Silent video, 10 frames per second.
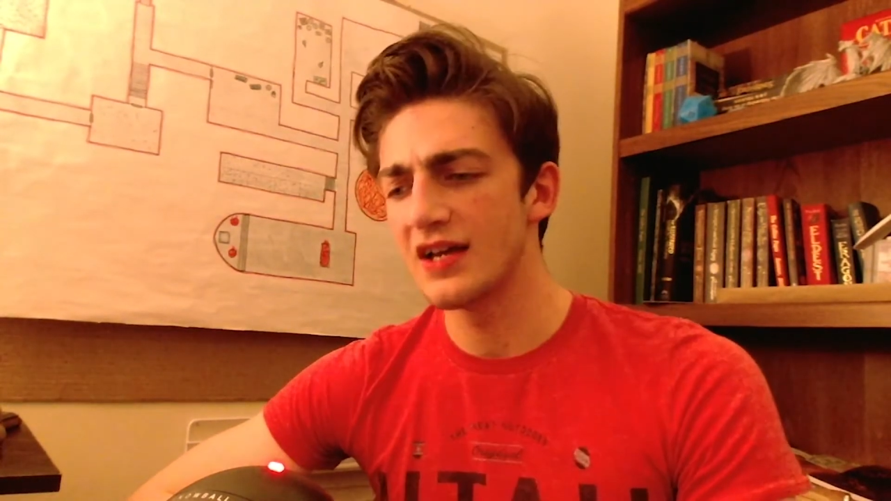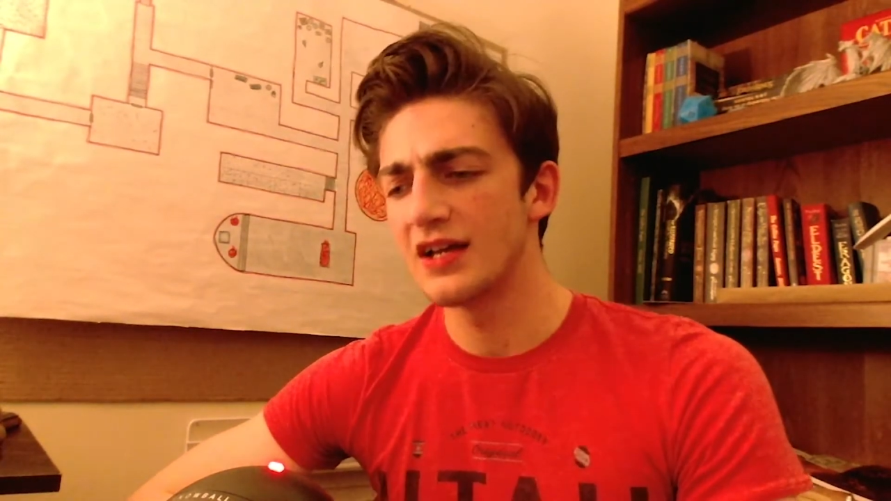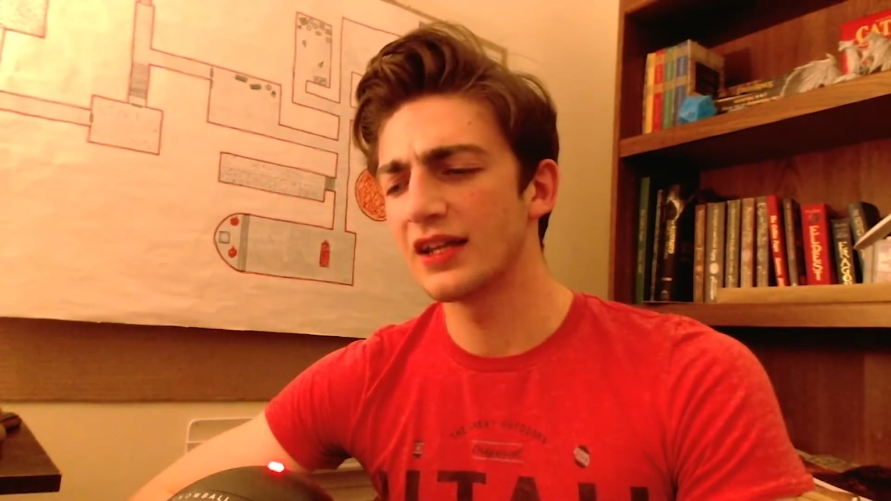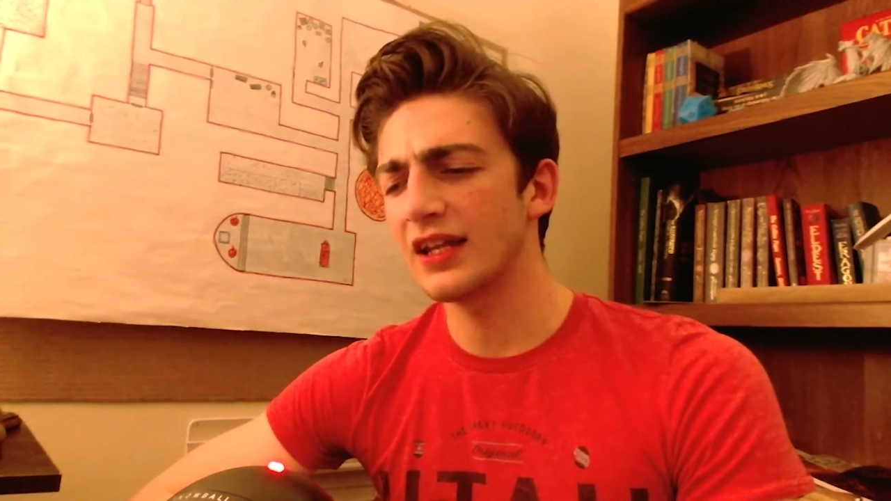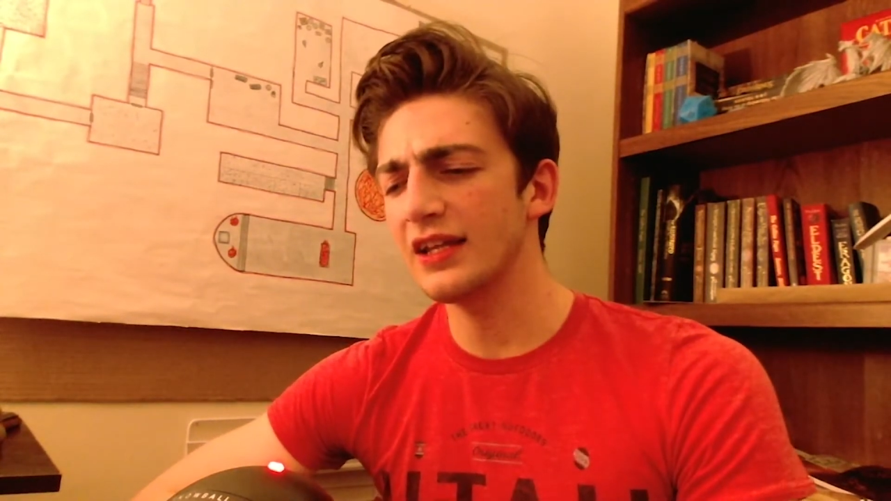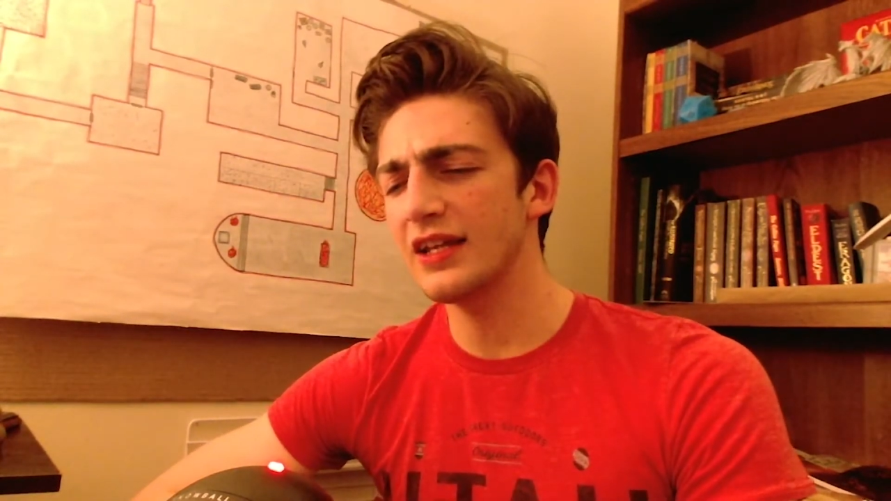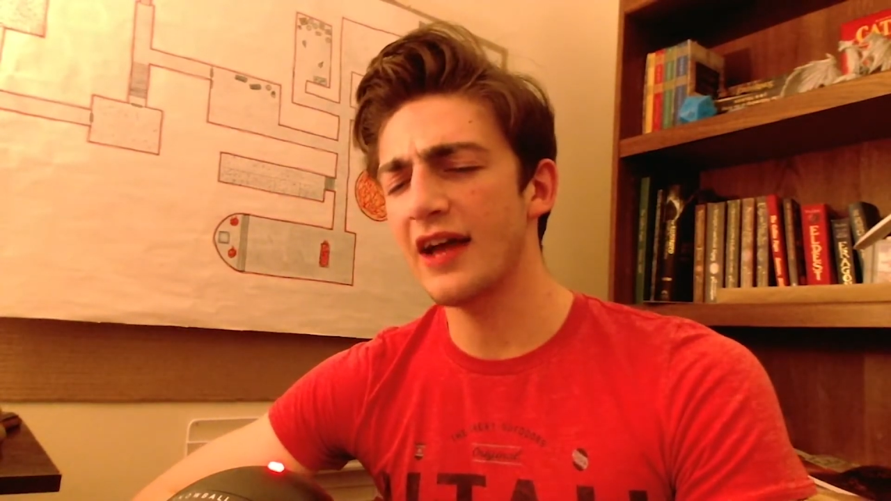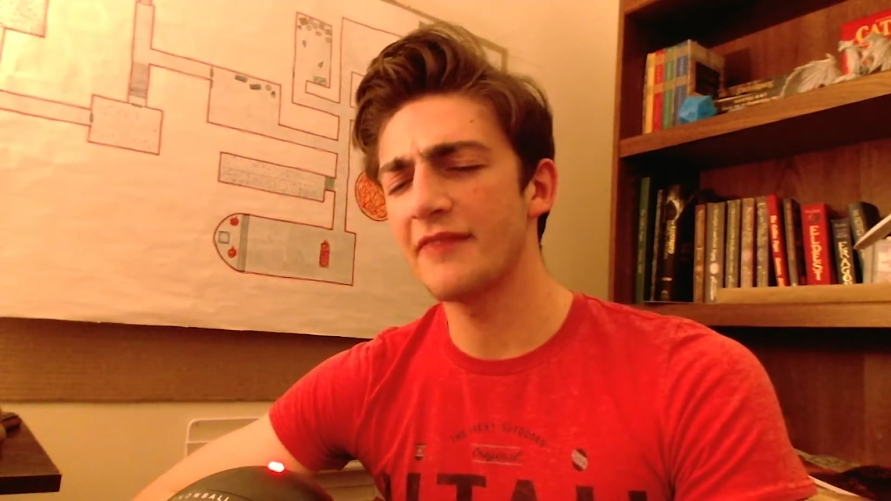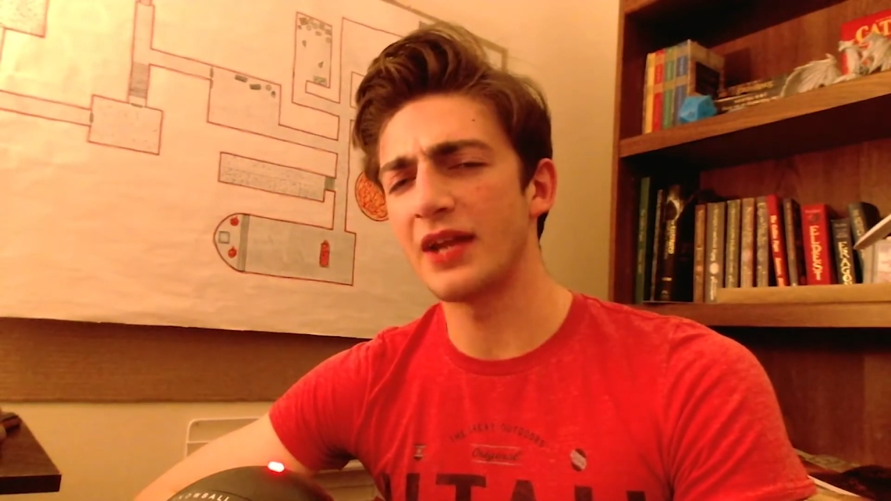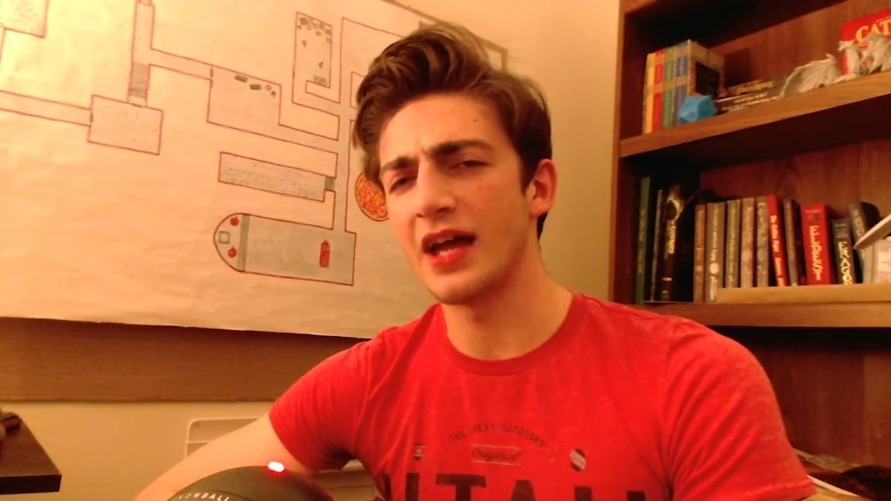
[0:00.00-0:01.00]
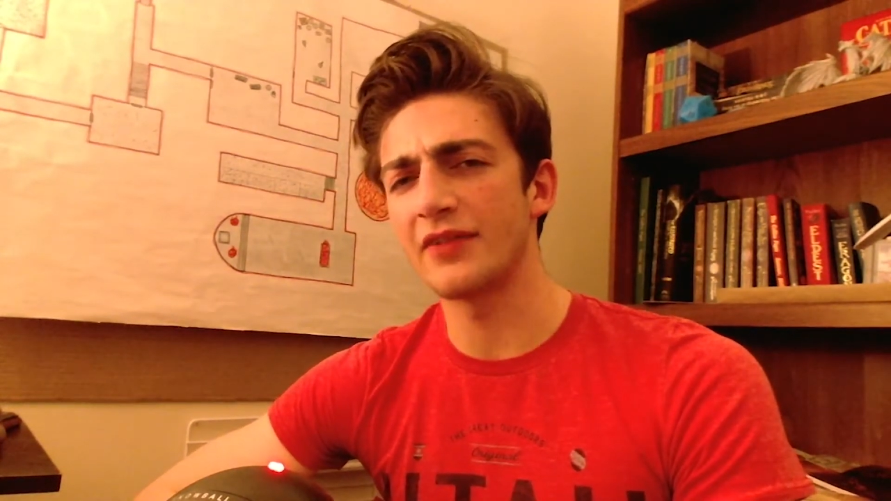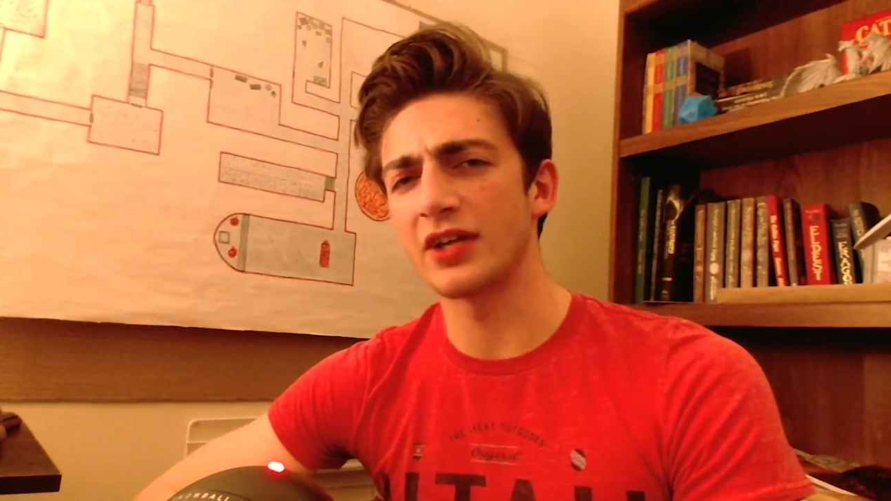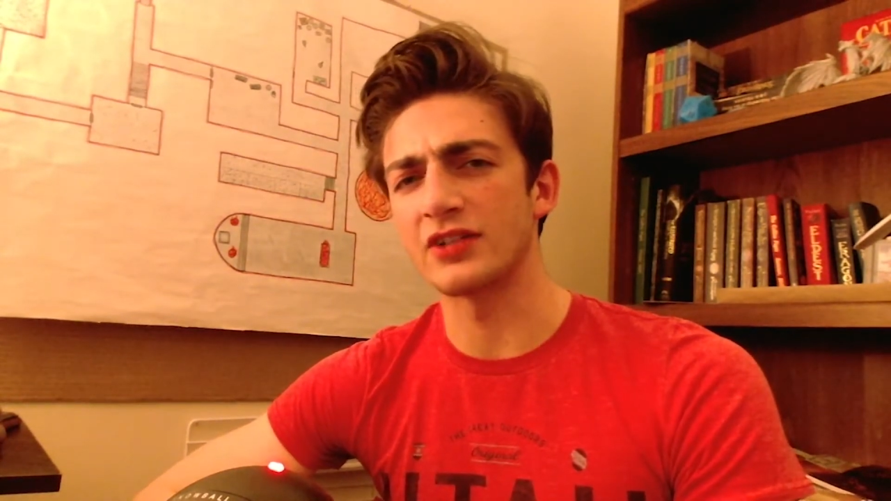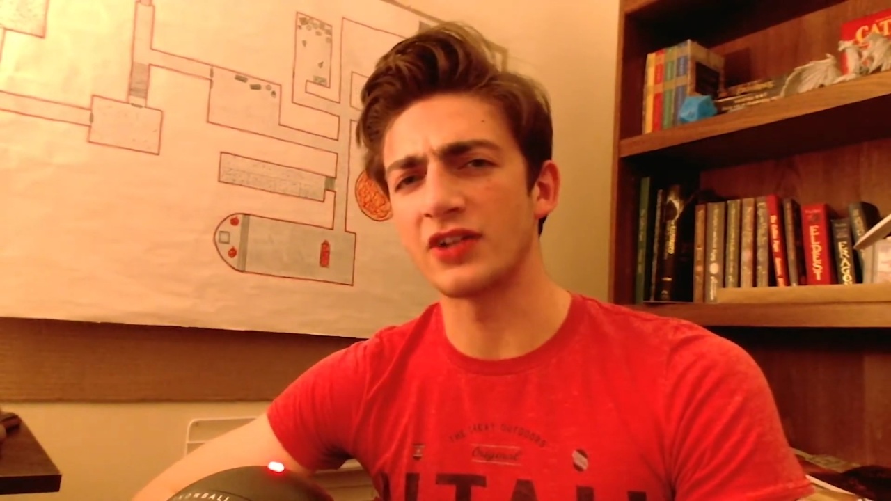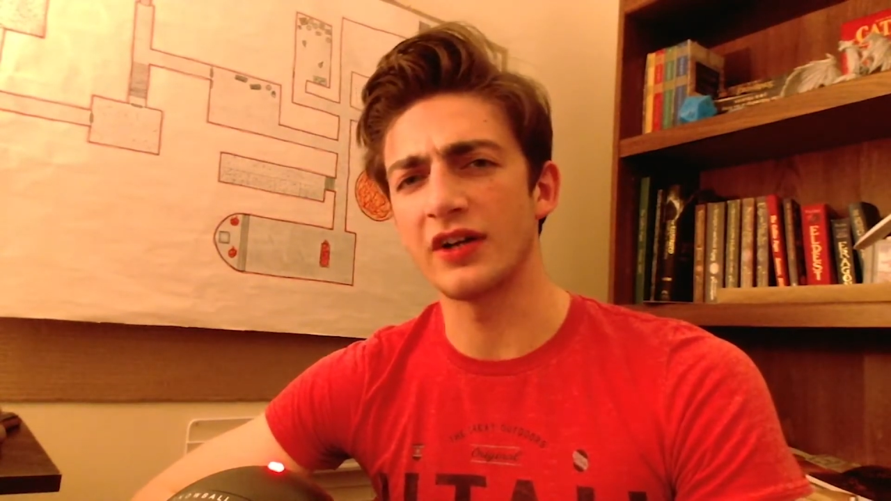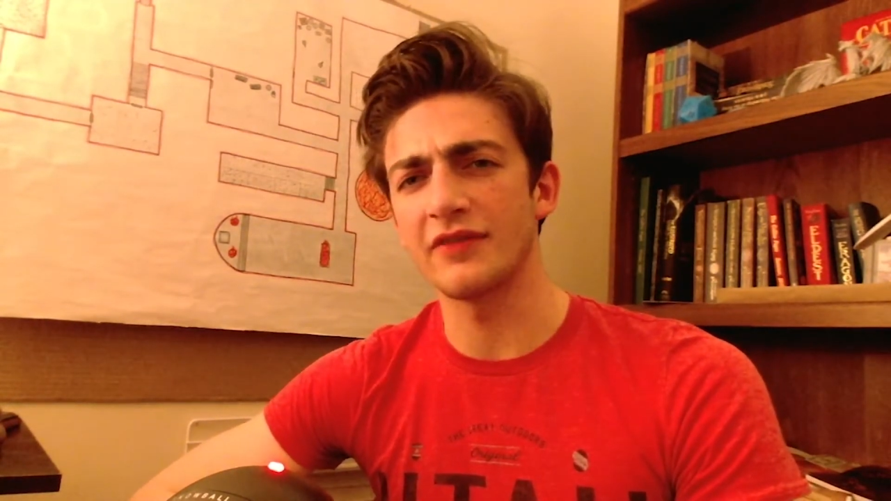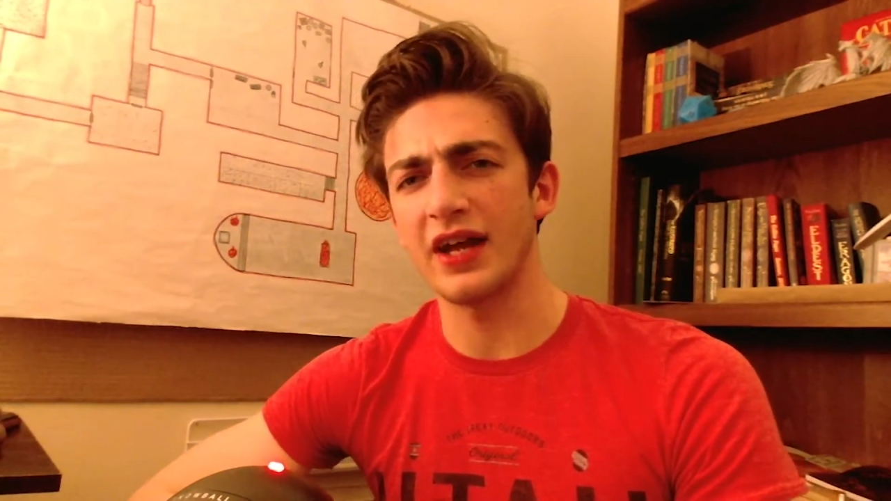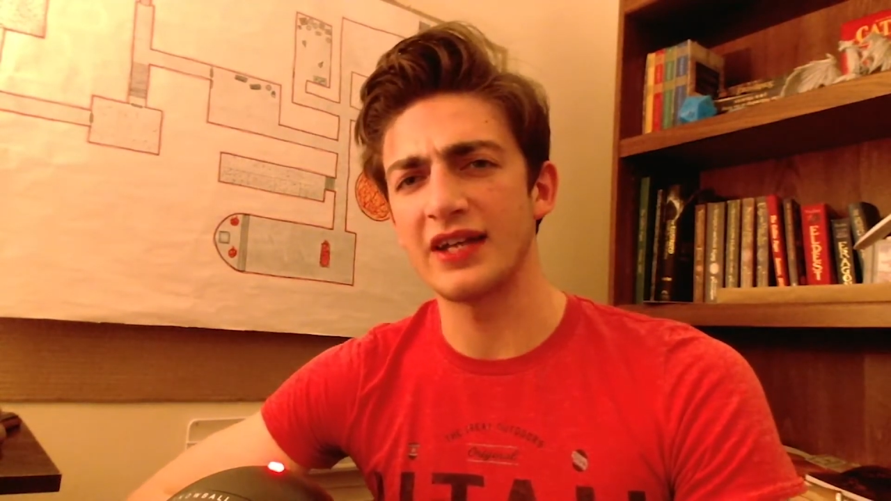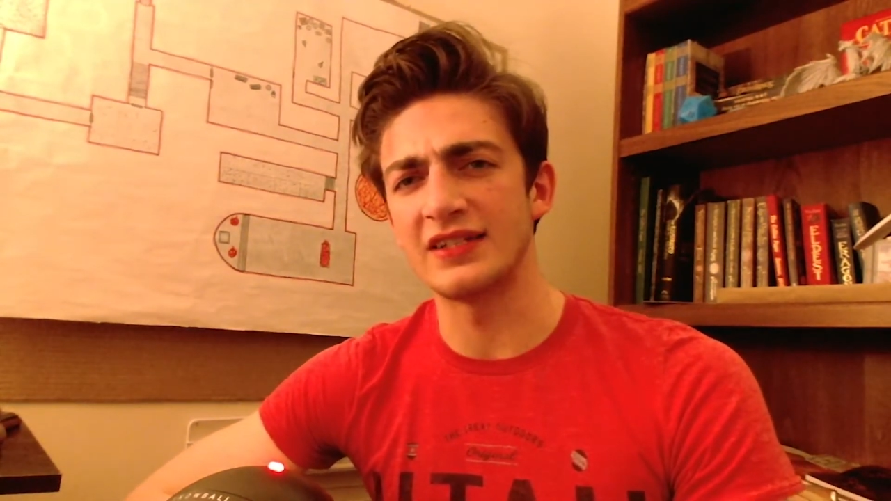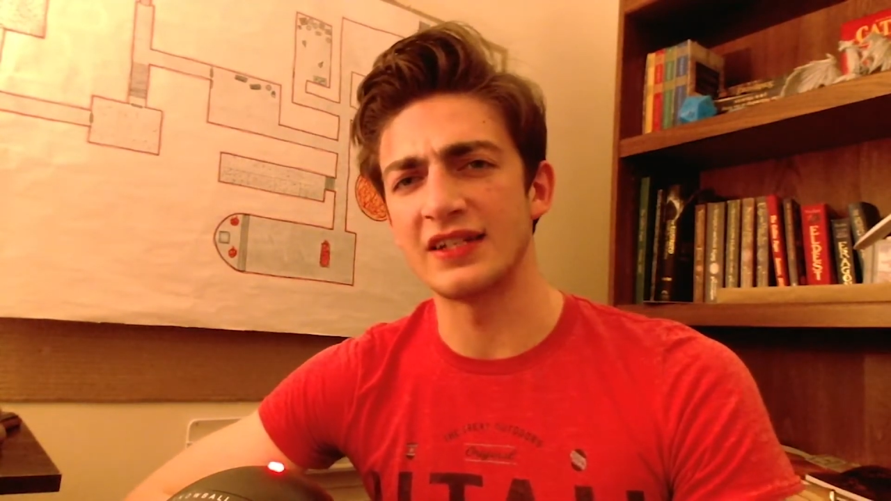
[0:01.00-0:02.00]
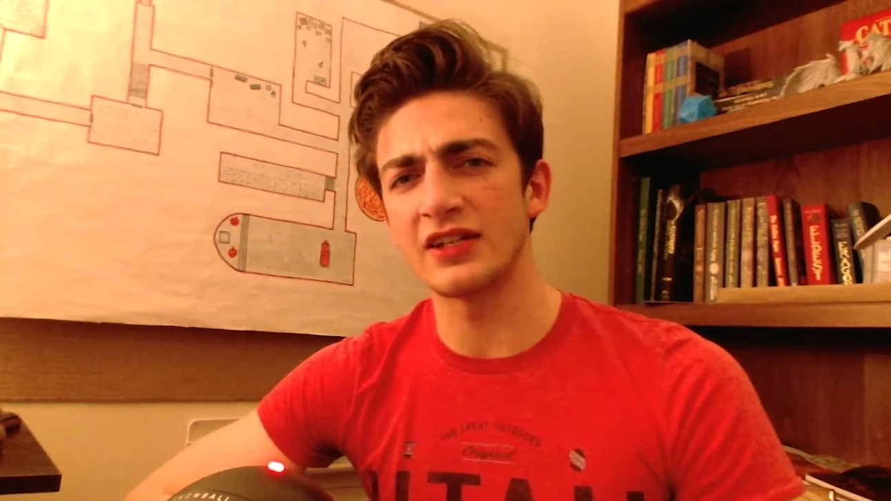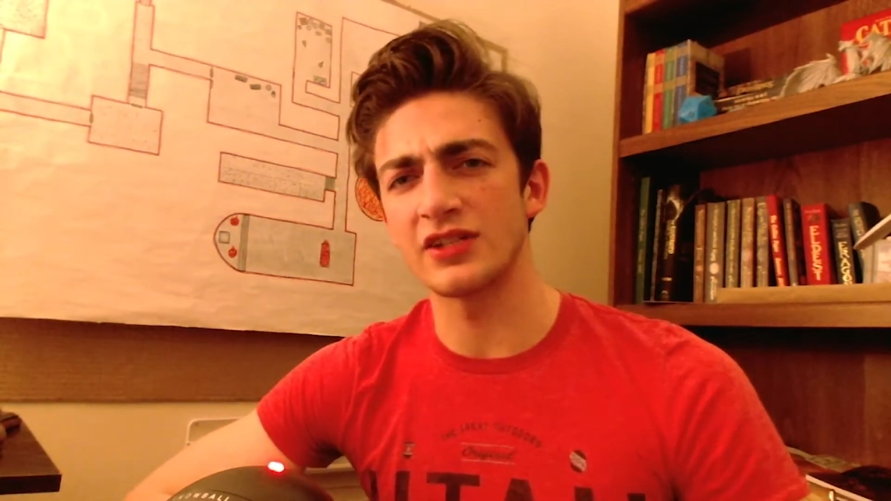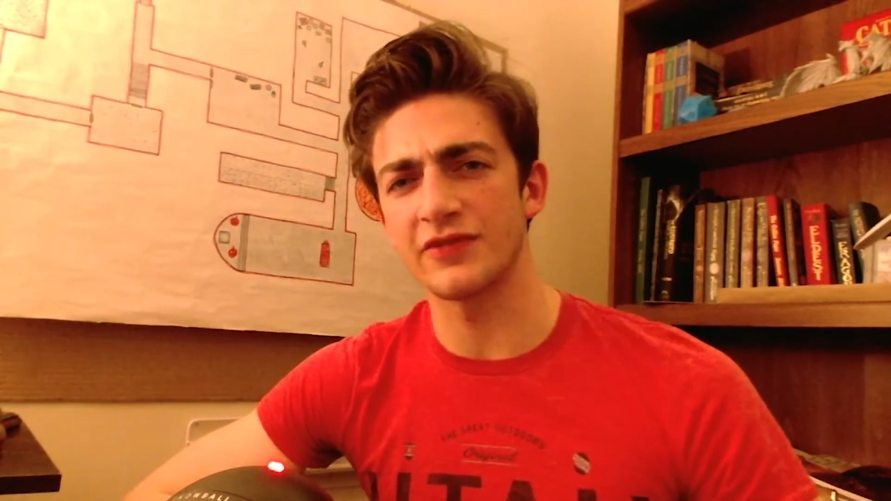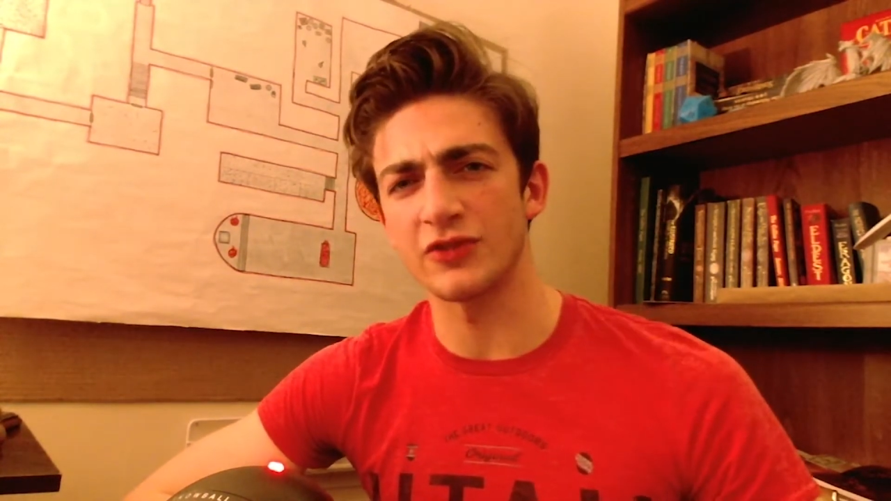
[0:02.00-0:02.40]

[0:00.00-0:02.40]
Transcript: Lately, I've been having a ton of ideas for